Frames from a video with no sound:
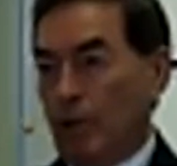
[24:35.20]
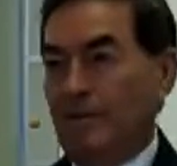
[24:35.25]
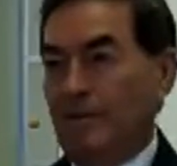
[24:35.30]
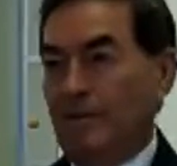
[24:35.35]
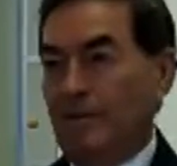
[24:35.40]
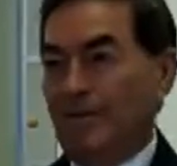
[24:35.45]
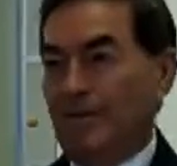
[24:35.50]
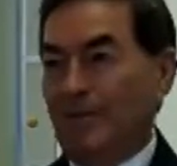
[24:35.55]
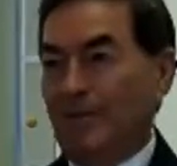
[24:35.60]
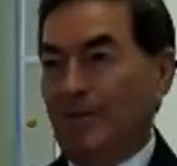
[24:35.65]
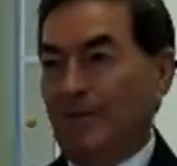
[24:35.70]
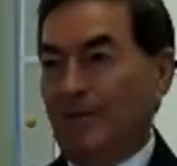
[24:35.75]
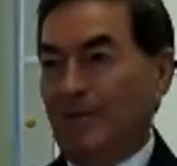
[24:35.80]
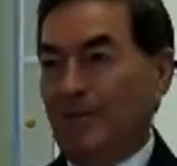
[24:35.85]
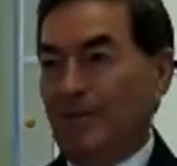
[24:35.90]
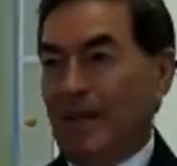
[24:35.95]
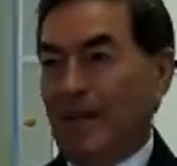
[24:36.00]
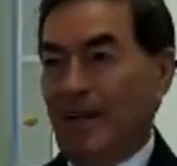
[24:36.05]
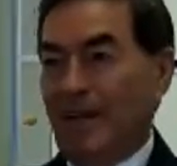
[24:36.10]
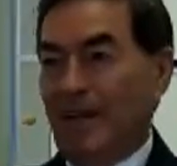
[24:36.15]
Uh, of
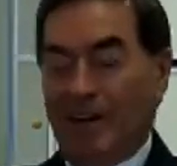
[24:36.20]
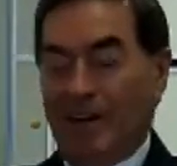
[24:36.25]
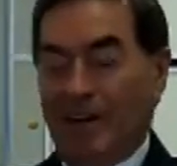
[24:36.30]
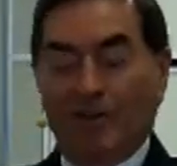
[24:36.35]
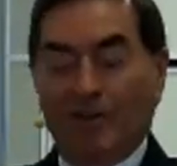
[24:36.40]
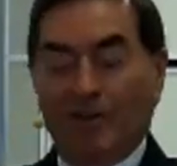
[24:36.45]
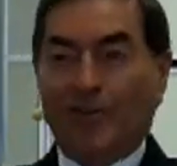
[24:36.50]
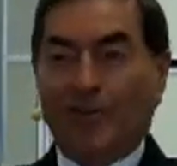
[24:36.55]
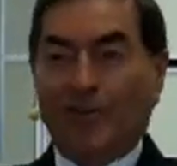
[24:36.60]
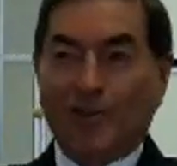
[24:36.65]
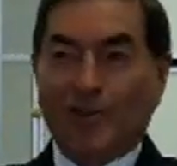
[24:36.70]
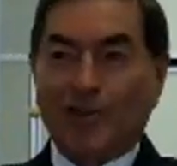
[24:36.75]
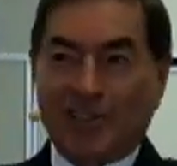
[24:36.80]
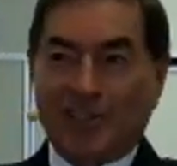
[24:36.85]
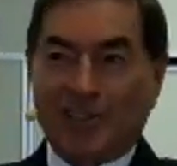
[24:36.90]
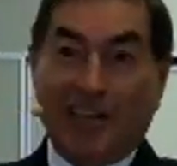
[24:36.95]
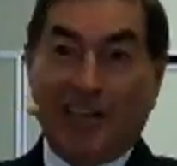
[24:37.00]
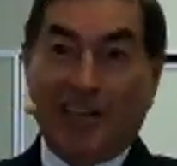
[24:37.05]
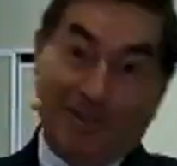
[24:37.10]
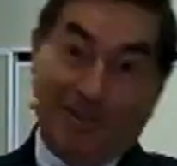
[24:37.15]
course, later on, he
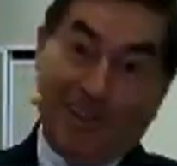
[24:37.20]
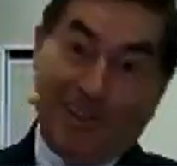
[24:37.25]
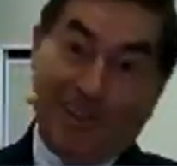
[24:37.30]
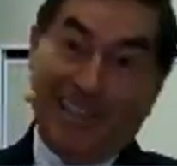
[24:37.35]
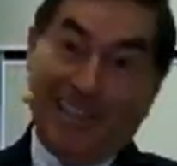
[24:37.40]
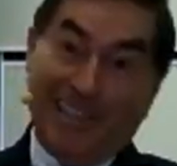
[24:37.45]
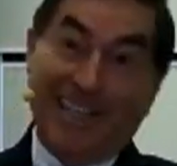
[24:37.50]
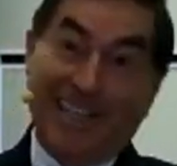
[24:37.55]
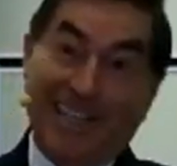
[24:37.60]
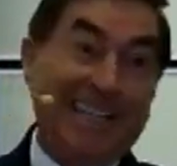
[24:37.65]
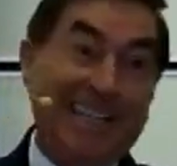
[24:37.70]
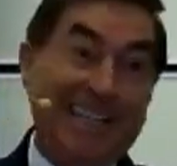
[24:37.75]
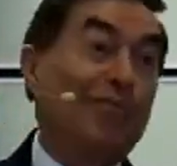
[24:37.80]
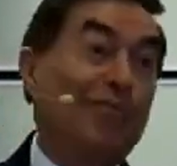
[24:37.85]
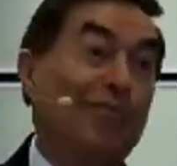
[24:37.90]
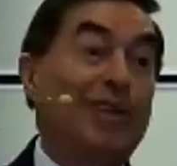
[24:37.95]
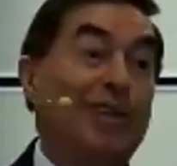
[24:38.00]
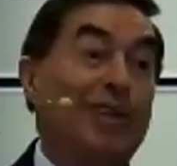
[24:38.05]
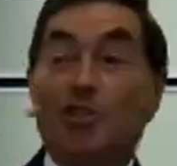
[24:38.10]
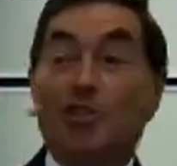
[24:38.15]
says that he will destroy
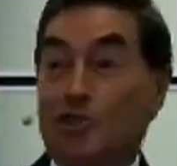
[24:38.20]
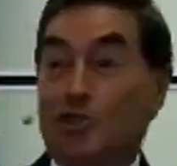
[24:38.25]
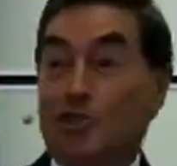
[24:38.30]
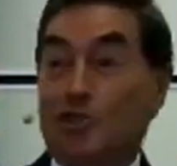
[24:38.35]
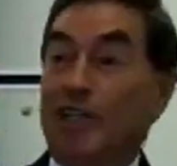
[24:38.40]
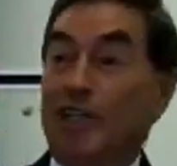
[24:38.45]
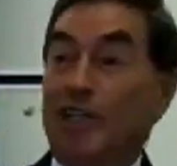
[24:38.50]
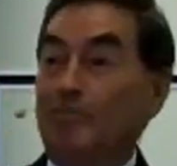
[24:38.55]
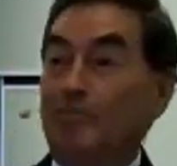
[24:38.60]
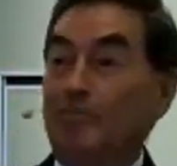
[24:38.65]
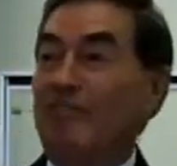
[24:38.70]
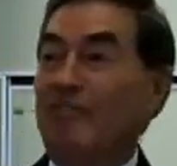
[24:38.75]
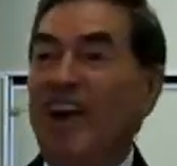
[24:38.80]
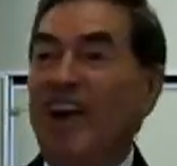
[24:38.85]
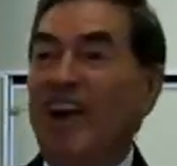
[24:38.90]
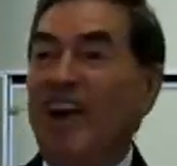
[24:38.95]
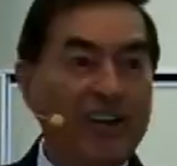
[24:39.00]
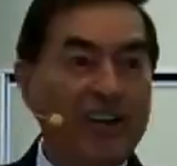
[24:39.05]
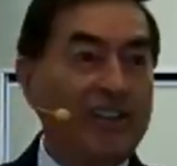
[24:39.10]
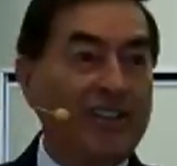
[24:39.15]
it by fire.
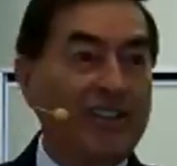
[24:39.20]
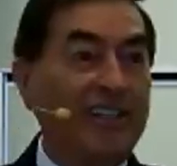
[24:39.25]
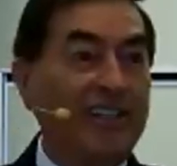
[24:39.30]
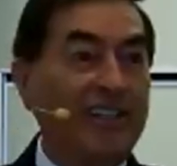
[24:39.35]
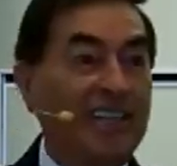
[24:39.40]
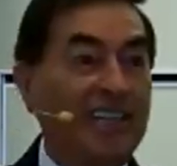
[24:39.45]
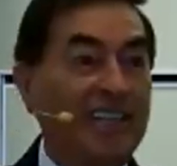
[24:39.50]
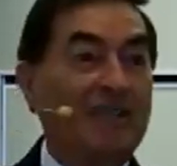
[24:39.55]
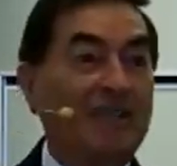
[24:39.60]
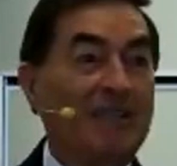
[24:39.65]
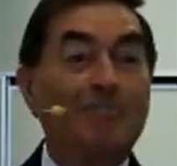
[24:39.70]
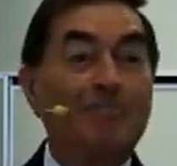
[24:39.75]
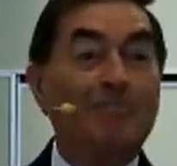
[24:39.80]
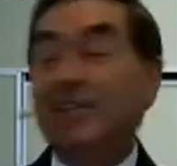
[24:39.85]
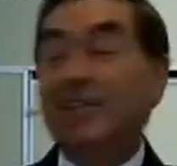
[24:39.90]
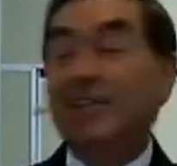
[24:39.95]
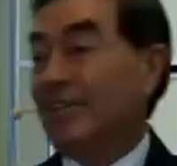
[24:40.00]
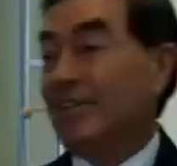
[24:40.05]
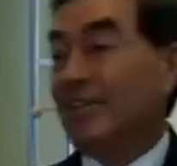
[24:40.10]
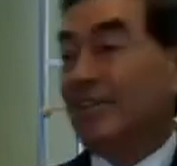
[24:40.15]
And Peter says
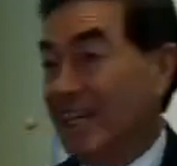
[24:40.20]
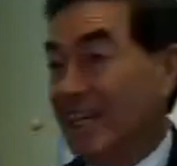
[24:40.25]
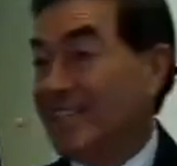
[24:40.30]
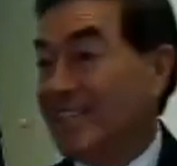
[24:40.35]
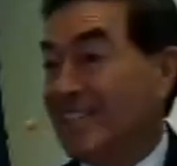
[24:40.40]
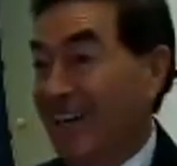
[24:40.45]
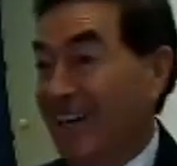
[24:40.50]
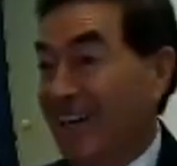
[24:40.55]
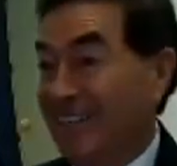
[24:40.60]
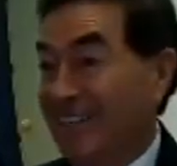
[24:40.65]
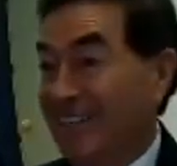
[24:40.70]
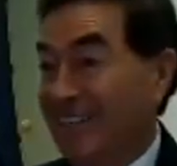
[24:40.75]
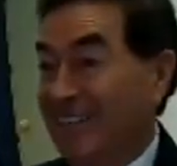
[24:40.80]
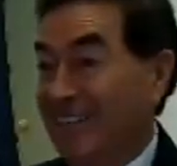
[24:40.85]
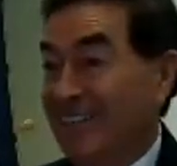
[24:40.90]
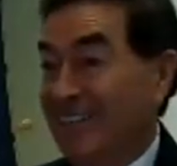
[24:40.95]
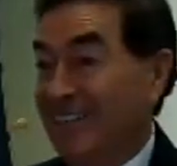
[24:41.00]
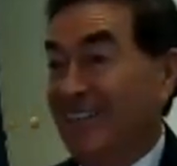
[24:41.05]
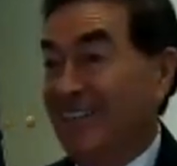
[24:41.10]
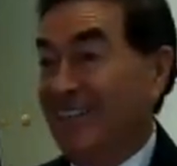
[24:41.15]
that
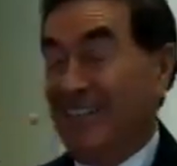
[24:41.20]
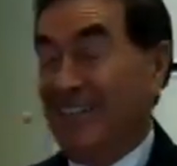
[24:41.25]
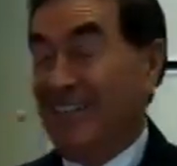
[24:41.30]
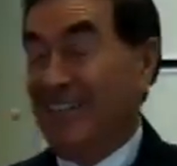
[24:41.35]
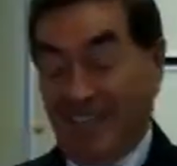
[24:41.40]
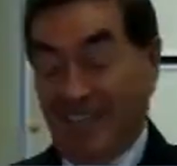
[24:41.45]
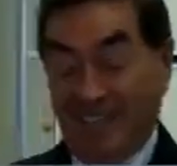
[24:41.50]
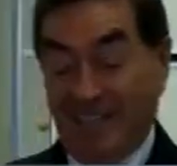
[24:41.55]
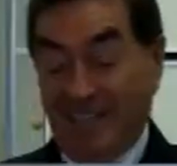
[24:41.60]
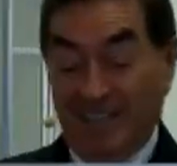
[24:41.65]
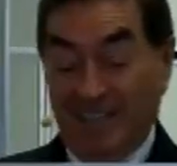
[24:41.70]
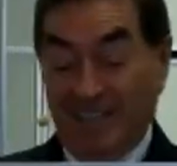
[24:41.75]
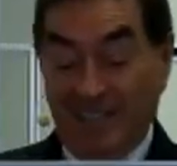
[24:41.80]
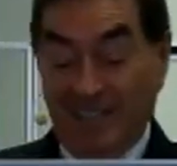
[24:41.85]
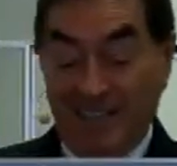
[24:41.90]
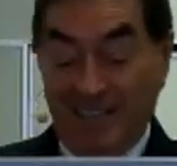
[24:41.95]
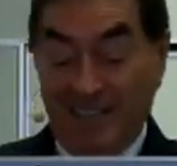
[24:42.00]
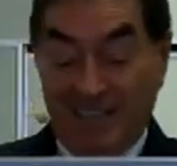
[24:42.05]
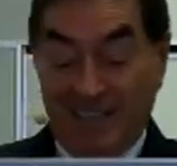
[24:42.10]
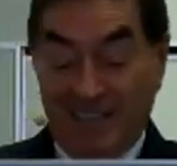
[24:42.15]
uh, in
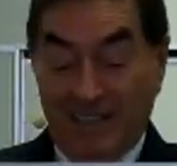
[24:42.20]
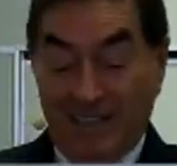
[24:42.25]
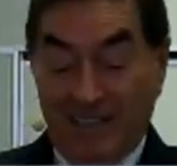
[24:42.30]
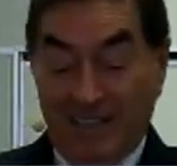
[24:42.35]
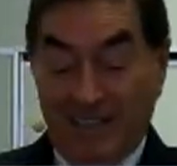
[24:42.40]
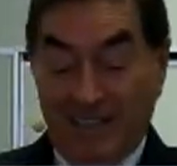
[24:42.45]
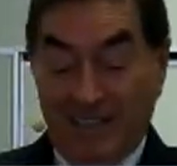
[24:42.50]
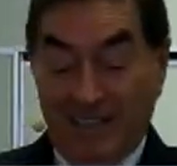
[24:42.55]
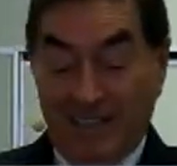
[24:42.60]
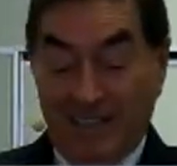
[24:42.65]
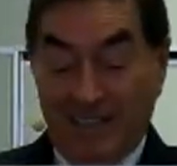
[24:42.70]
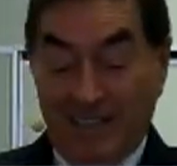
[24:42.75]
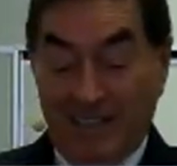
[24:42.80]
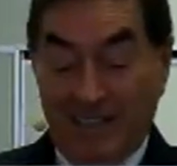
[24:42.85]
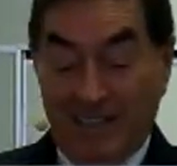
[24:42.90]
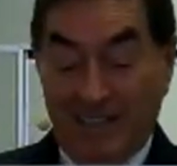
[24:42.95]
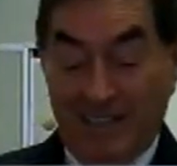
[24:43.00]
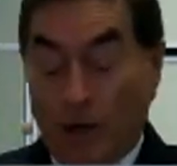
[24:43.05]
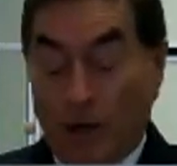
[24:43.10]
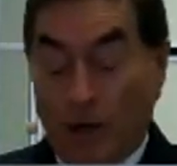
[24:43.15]
his.
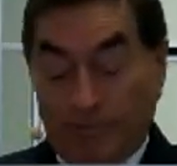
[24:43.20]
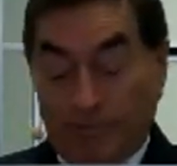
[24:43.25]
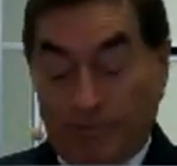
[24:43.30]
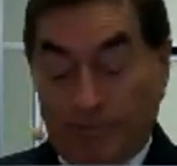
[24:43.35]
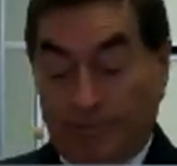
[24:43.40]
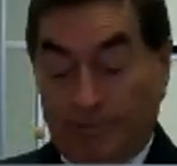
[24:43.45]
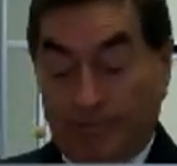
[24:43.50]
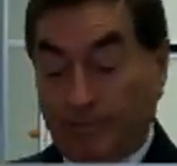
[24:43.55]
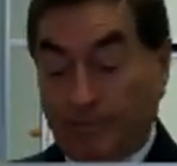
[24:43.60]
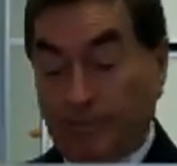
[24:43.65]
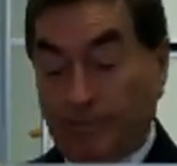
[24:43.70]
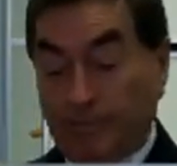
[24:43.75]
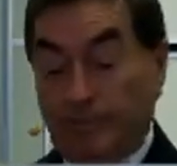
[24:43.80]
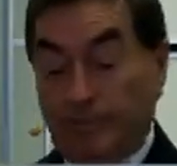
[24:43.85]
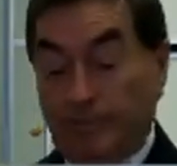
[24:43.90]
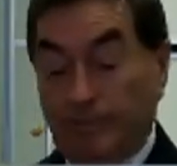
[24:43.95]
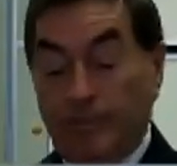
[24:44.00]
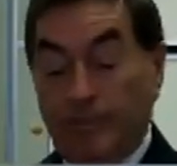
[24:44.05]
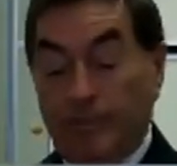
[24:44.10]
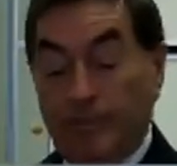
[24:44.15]
So,
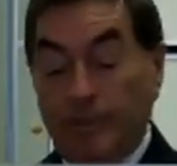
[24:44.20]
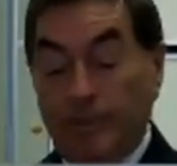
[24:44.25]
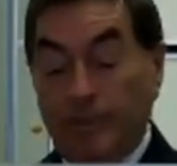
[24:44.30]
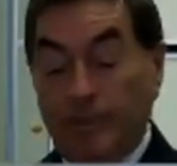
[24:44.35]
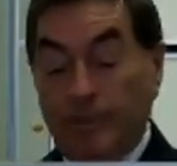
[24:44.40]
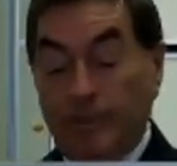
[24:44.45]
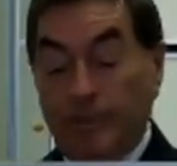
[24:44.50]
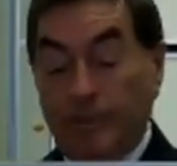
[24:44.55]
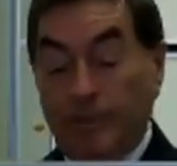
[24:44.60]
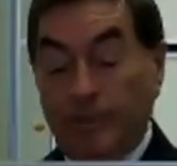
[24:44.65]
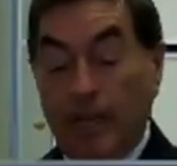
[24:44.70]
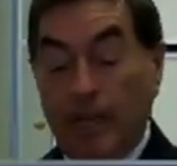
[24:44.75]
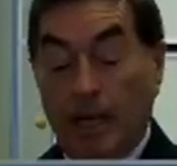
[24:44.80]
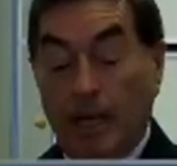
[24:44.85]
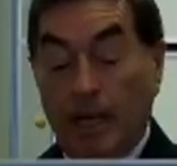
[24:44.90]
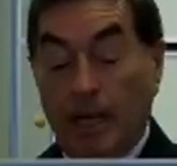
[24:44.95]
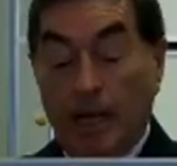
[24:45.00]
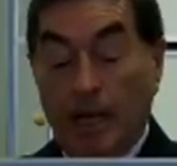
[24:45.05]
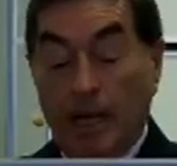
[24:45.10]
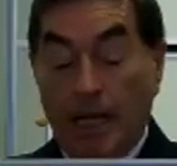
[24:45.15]

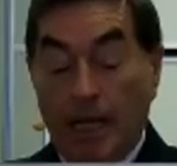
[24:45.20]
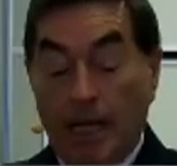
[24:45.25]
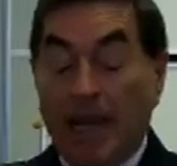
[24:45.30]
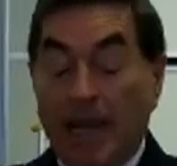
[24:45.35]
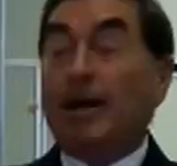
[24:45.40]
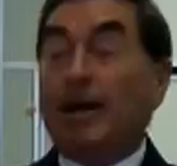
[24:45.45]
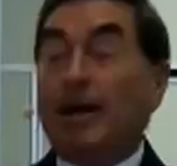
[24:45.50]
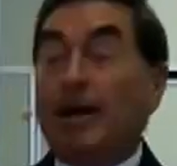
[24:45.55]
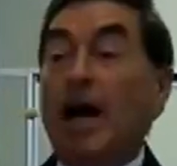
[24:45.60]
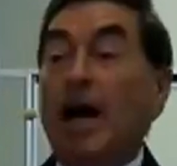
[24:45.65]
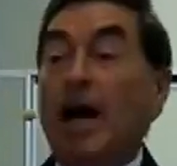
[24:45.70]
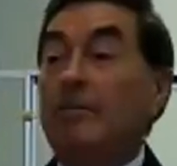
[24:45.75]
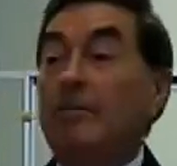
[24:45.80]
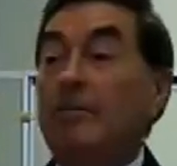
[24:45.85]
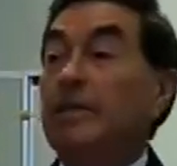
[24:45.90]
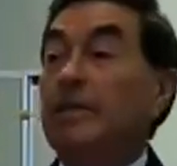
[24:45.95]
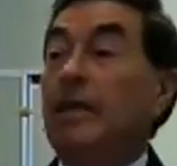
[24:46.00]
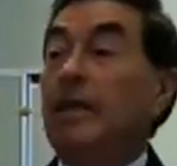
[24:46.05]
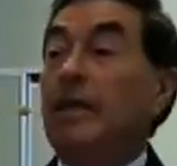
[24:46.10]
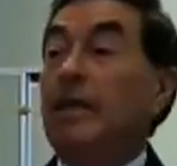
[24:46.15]
Abraham
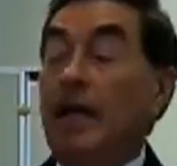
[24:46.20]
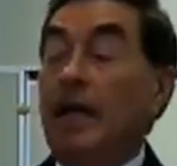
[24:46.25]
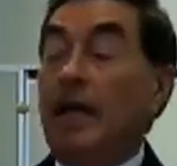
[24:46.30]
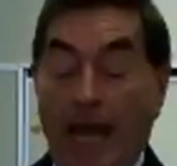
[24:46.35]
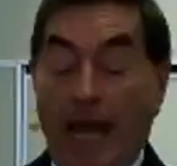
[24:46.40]
has